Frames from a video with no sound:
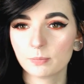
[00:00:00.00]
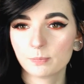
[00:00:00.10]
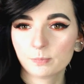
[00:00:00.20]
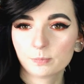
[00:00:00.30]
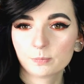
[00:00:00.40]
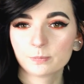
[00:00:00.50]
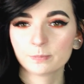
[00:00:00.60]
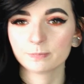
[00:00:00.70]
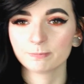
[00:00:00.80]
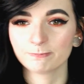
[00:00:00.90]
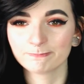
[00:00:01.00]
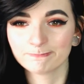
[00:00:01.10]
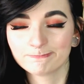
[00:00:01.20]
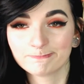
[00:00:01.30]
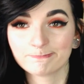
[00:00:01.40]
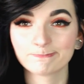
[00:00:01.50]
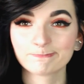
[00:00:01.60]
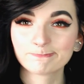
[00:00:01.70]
(silence)